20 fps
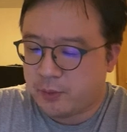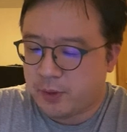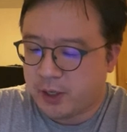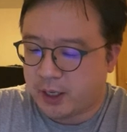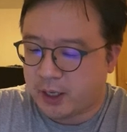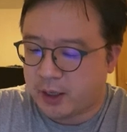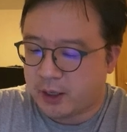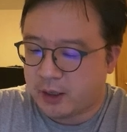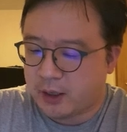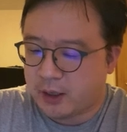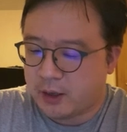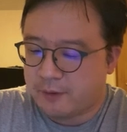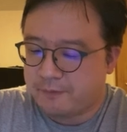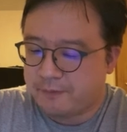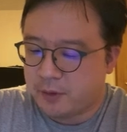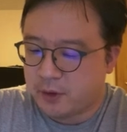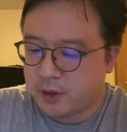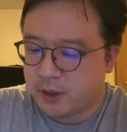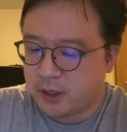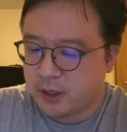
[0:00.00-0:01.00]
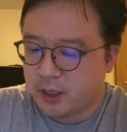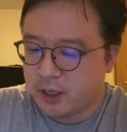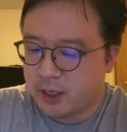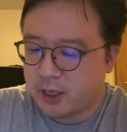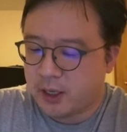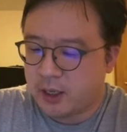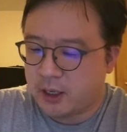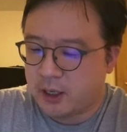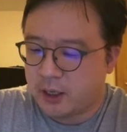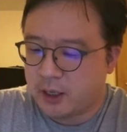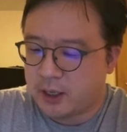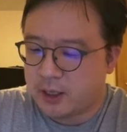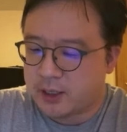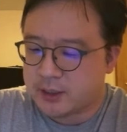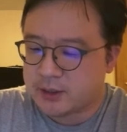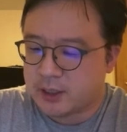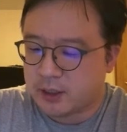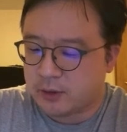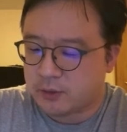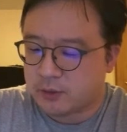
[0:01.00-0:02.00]
3, if your k
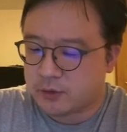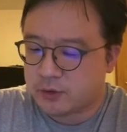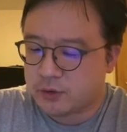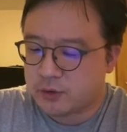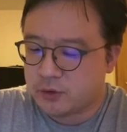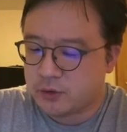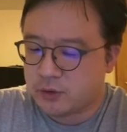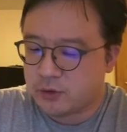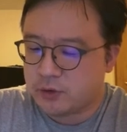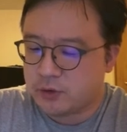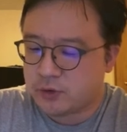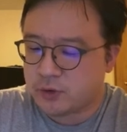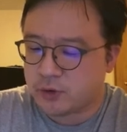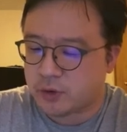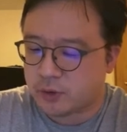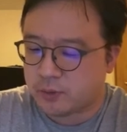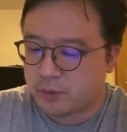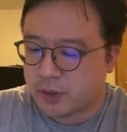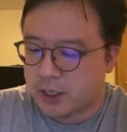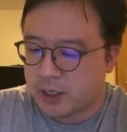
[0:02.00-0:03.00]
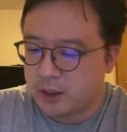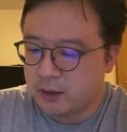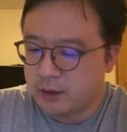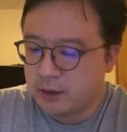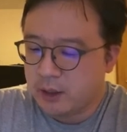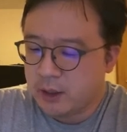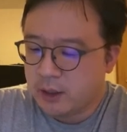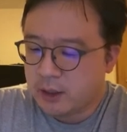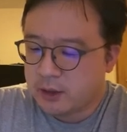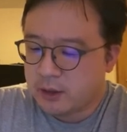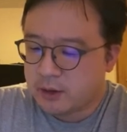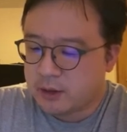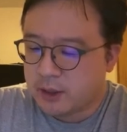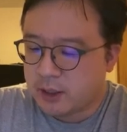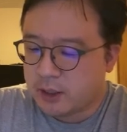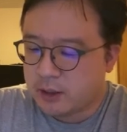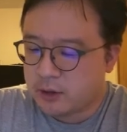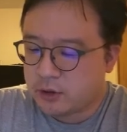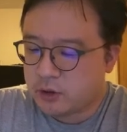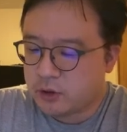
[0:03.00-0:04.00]
is equal to 2, right,
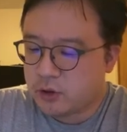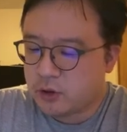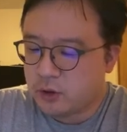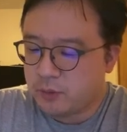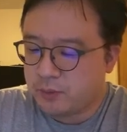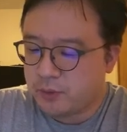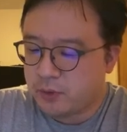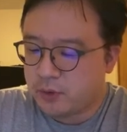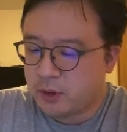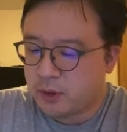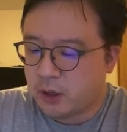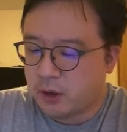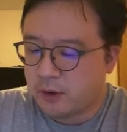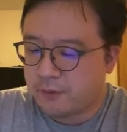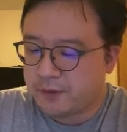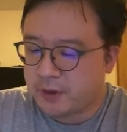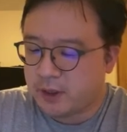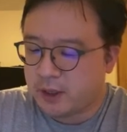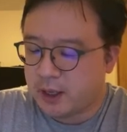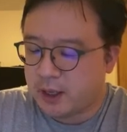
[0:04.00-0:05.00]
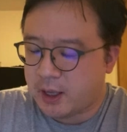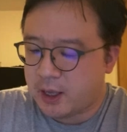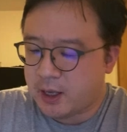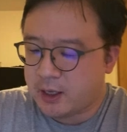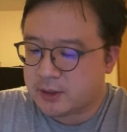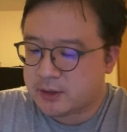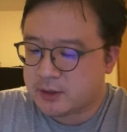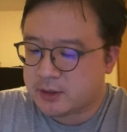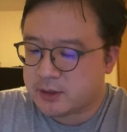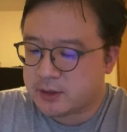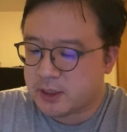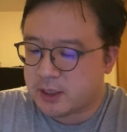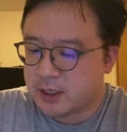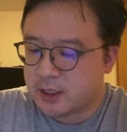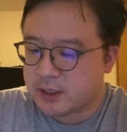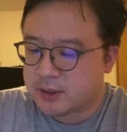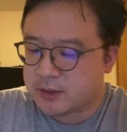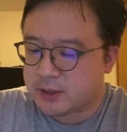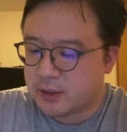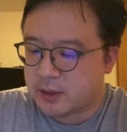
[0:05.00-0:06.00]
then cube root of the x
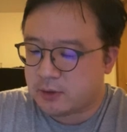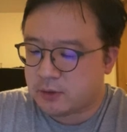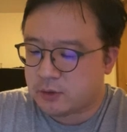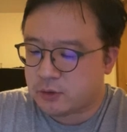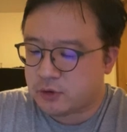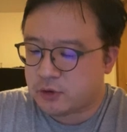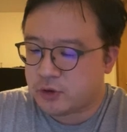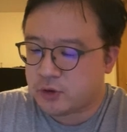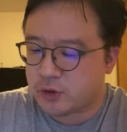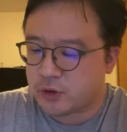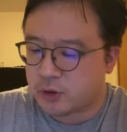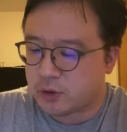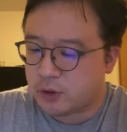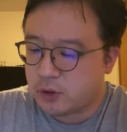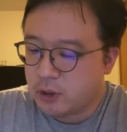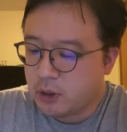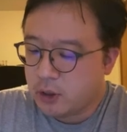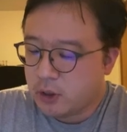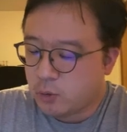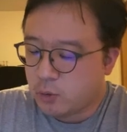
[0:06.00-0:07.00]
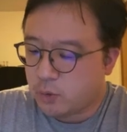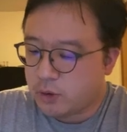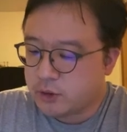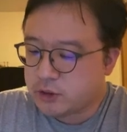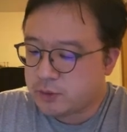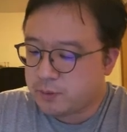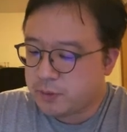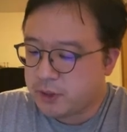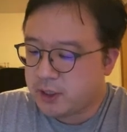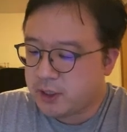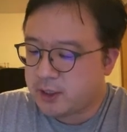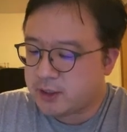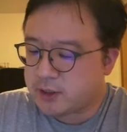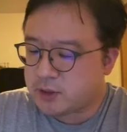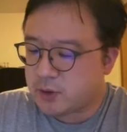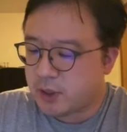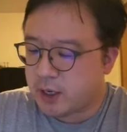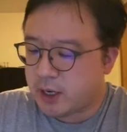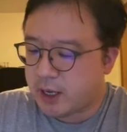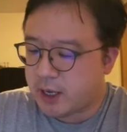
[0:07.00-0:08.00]
is equal to 2, which
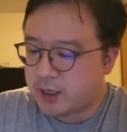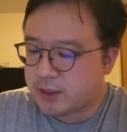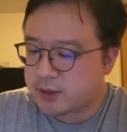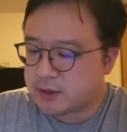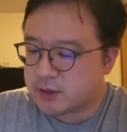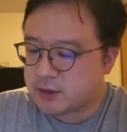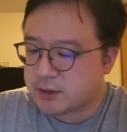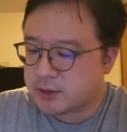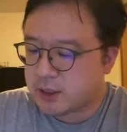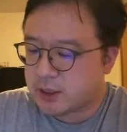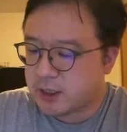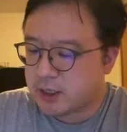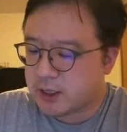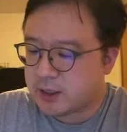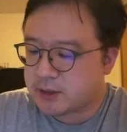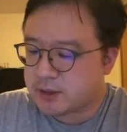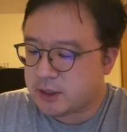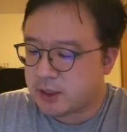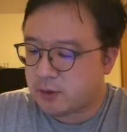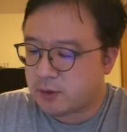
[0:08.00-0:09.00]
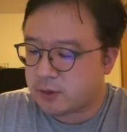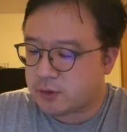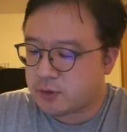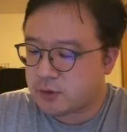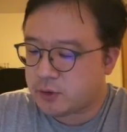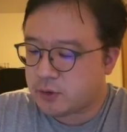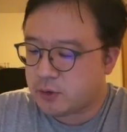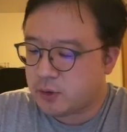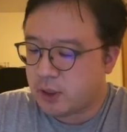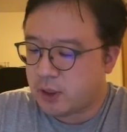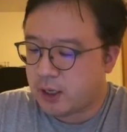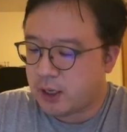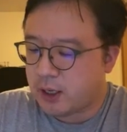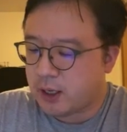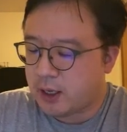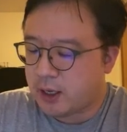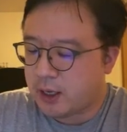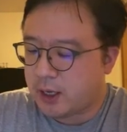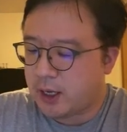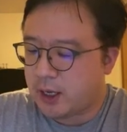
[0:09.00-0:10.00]
means your x is equal to
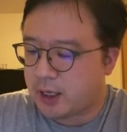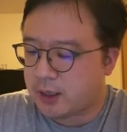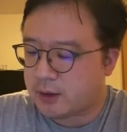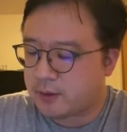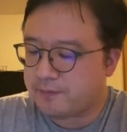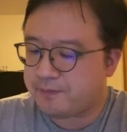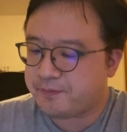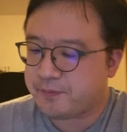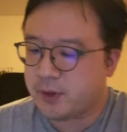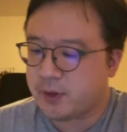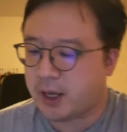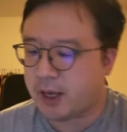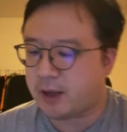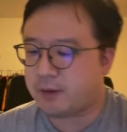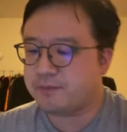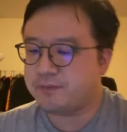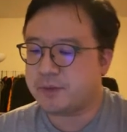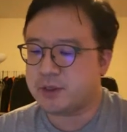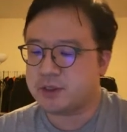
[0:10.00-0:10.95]
8. Okay,